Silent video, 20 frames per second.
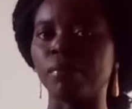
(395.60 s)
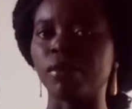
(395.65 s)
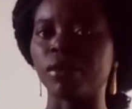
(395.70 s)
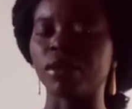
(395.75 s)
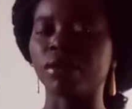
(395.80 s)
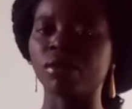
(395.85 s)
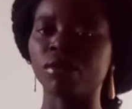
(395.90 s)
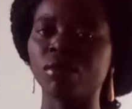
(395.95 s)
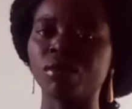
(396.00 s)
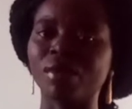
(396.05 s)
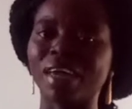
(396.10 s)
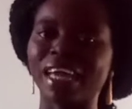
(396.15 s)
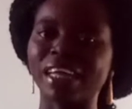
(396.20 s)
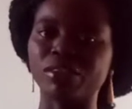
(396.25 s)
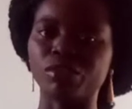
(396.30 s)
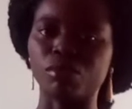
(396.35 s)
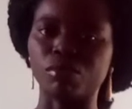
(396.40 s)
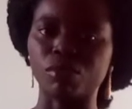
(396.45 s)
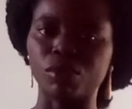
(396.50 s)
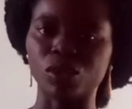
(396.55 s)
but you're not going to
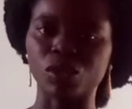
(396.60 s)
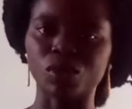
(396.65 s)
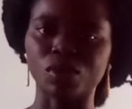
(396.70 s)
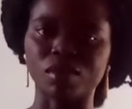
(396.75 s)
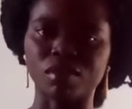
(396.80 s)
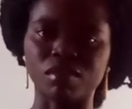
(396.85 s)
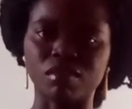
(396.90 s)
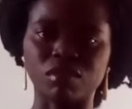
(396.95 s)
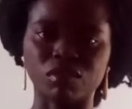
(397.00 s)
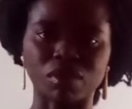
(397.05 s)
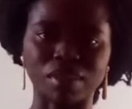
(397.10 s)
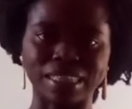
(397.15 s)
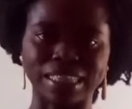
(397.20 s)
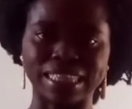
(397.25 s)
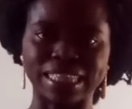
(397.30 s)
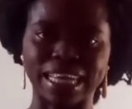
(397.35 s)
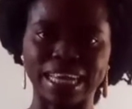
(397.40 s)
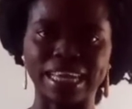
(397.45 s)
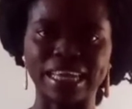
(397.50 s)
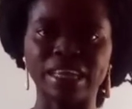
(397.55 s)
end your motion study
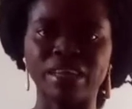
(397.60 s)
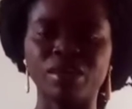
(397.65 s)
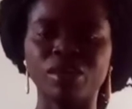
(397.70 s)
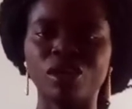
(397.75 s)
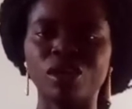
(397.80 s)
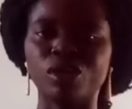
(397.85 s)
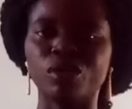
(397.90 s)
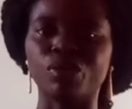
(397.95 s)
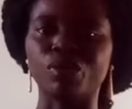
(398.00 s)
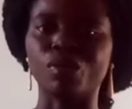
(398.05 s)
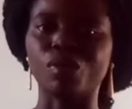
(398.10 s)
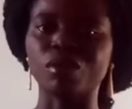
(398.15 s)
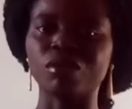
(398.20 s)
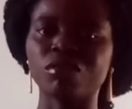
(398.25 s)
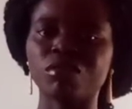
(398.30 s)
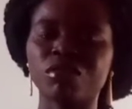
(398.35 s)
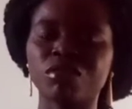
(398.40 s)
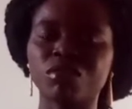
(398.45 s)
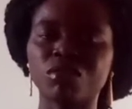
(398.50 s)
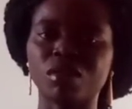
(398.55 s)
there. You
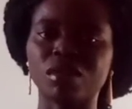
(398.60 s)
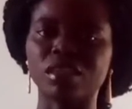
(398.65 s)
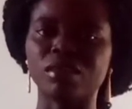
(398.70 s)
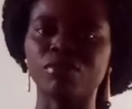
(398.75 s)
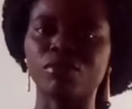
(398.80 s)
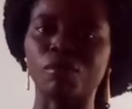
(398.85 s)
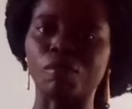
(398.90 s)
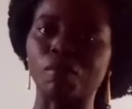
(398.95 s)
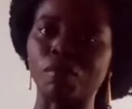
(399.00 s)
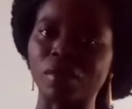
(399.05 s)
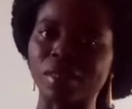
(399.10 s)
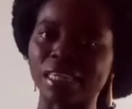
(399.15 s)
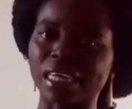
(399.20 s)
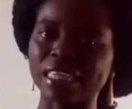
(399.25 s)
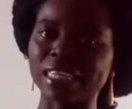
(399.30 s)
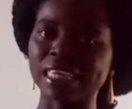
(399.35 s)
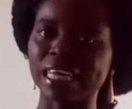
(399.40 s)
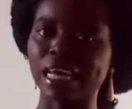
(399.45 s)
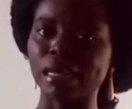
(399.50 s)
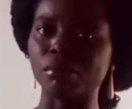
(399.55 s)
also study for
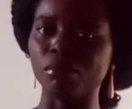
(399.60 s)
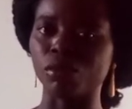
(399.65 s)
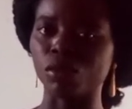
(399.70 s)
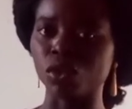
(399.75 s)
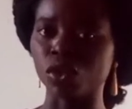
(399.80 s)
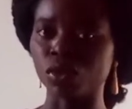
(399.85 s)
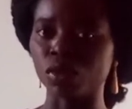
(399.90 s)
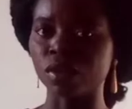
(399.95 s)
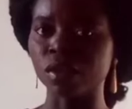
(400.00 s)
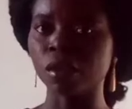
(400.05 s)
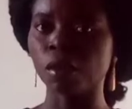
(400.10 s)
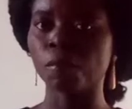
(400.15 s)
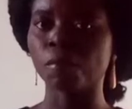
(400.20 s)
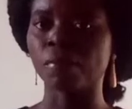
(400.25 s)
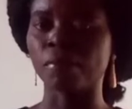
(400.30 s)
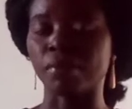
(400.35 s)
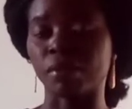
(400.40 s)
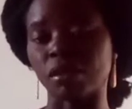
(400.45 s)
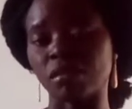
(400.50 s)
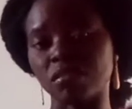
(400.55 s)
projectile motion,
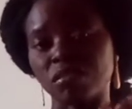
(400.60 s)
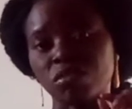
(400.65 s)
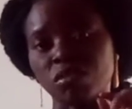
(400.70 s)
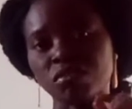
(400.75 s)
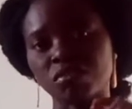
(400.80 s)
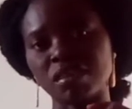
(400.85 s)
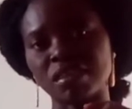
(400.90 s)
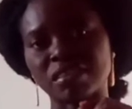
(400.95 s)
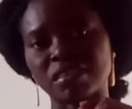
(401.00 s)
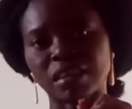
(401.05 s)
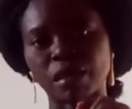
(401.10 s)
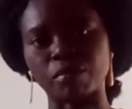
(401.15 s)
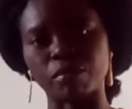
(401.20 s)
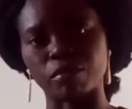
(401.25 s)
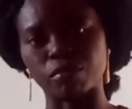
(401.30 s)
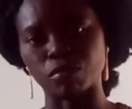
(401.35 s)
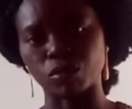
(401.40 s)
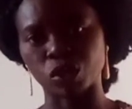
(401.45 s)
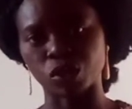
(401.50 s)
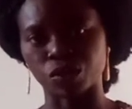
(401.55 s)
because it's also a type
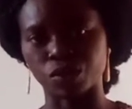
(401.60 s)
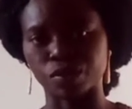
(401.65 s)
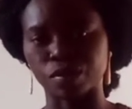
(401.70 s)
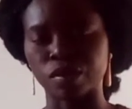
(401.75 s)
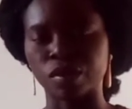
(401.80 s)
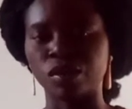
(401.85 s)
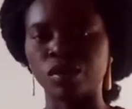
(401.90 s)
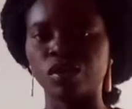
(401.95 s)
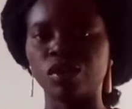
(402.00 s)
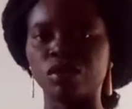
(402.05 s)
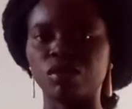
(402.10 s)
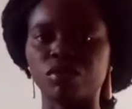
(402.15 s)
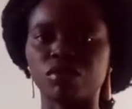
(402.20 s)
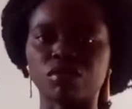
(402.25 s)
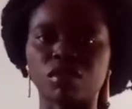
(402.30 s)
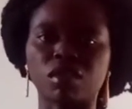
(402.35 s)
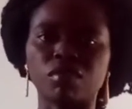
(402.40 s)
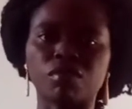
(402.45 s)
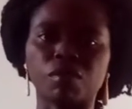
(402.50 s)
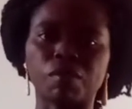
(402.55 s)
of motion. You
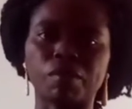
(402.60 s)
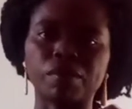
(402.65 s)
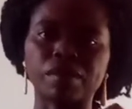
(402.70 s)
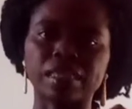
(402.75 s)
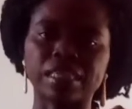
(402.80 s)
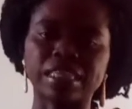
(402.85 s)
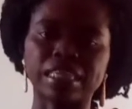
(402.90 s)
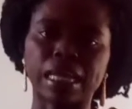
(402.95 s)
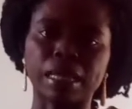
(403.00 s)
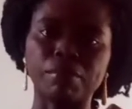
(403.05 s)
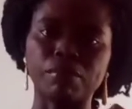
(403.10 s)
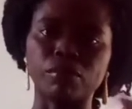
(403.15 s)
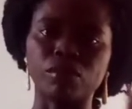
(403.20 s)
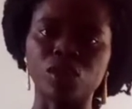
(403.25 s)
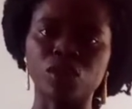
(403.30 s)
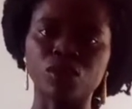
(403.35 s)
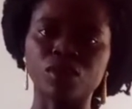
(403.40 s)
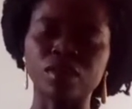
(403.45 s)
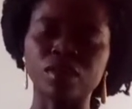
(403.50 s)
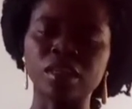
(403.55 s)
study for projectile
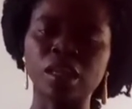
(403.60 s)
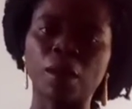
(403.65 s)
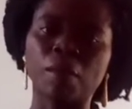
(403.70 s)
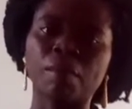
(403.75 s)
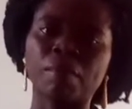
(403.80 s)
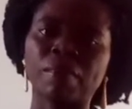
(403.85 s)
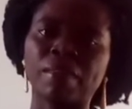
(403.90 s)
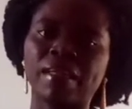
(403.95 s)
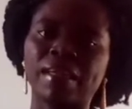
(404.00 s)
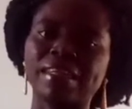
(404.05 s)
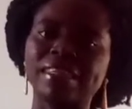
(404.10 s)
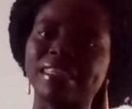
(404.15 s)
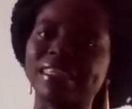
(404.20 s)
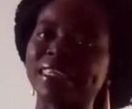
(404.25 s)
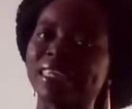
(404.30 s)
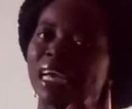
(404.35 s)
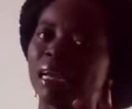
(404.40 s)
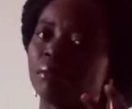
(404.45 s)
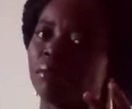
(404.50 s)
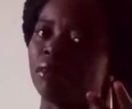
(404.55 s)
motion, the
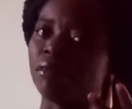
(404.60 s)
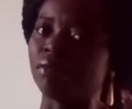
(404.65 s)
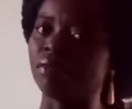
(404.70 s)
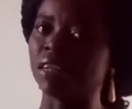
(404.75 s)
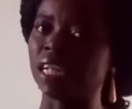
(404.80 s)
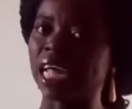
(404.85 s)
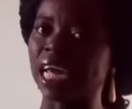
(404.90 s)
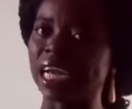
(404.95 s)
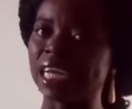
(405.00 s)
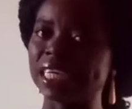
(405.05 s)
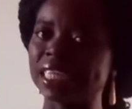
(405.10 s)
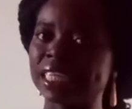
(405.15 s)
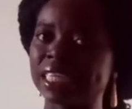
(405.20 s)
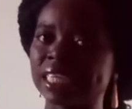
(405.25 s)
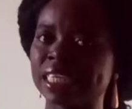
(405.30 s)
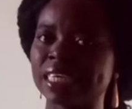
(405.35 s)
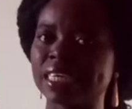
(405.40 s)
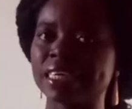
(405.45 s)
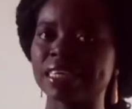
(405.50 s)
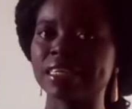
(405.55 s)
time of flight,
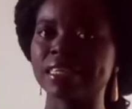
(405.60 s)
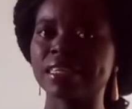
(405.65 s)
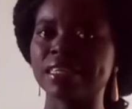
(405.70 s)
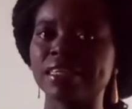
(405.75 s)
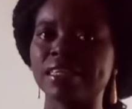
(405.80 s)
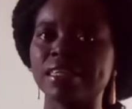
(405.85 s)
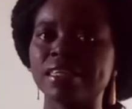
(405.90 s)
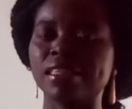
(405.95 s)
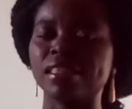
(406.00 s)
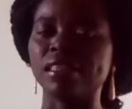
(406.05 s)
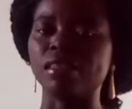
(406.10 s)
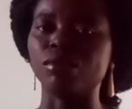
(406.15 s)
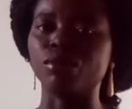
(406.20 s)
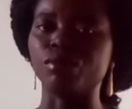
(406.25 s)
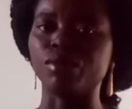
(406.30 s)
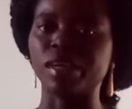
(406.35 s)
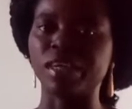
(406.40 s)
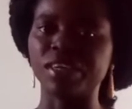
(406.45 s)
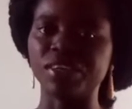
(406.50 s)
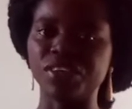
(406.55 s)
the
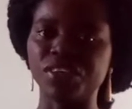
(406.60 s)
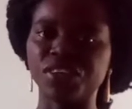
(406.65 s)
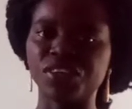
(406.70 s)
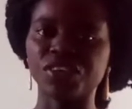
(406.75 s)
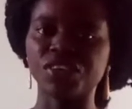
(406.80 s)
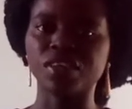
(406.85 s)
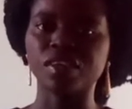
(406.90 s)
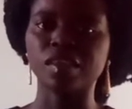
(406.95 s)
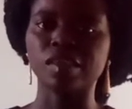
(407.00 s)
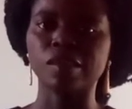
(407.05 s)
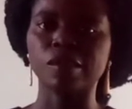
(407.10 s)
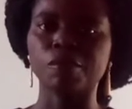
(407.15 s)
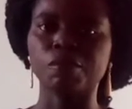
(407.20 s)
range,